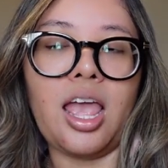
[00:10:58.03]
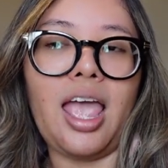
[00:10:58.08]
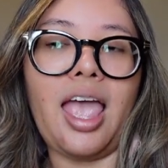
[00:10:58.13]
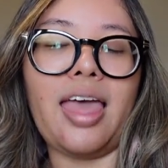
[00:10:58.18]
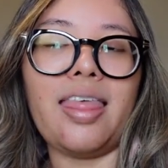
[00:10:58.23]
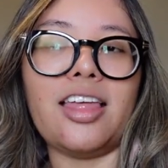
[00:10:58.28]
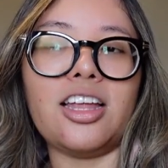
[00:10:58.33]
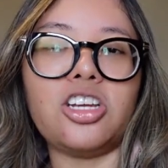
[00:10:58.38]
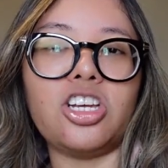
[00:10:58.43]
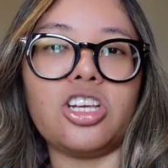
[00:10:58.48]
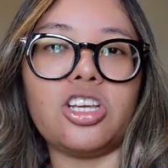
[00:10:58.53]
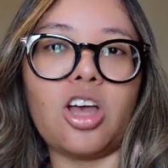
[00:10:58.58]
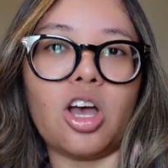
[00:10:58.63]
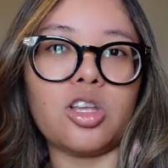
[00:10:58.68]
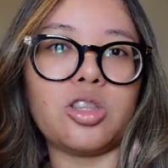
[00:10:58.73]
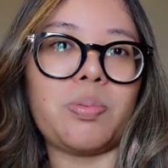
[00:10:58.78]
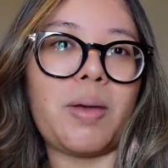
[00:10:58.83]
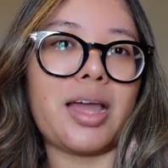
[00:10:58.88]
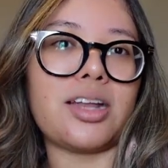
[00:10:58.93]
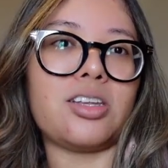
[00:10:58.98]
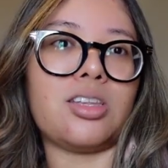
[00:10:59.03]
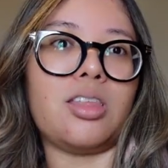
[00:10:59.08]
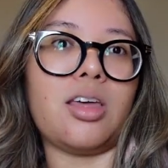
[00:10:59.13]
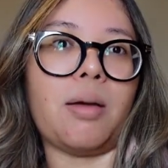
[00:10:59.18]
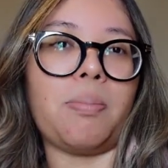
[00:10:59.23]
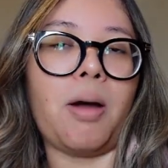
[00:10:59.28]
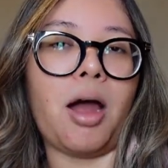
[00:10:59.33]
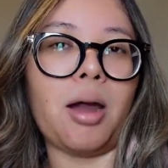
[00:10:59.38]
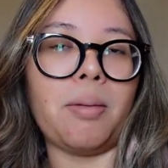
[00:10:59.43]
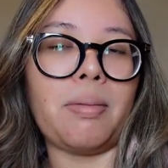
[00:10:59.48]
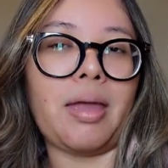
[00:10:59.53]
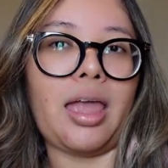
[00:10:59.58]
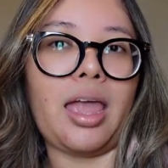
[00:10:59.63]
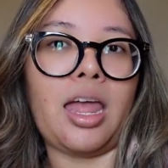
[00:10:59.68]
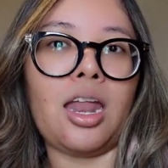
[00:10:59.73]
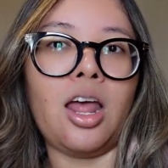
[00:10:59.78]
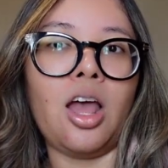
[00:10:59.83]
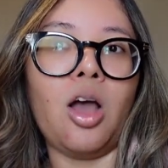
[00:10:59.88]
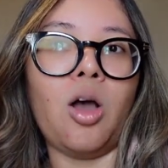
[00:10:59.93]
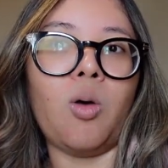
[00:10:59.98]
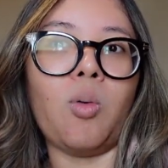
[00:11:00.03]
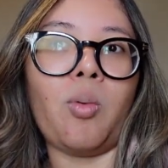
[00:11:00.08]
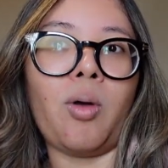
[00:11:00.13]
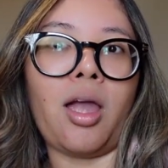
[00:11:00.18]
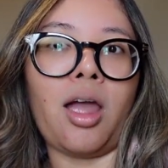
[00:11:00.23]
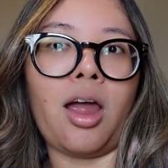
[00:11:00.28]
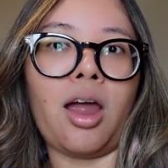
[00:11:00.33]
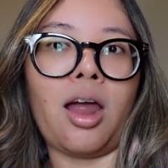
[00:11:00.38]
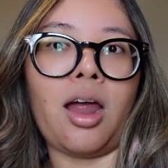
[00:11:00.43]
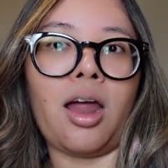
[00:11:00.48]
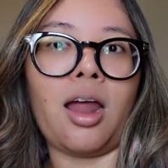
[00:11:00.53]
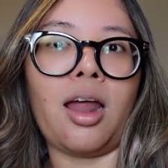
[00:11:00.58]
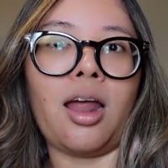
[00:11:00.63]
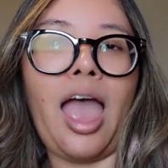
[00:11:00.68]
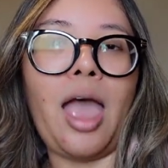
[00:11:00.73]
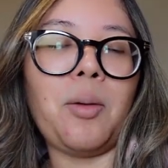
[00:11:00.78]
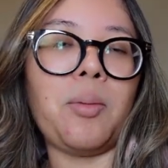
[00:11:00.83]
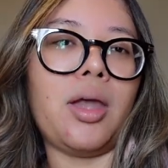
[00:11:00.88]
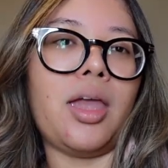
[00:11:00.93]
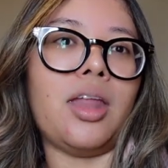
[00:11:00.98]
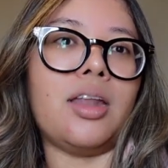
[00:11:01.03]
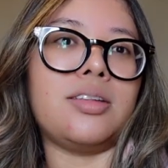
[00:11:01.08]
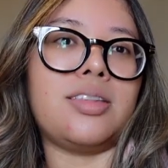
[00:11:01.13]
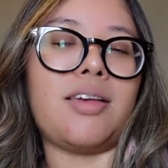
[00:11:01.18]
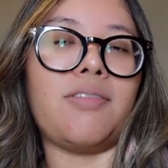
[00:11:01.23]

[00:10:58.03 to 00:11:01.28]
And then she goes back to the apartment where Ewan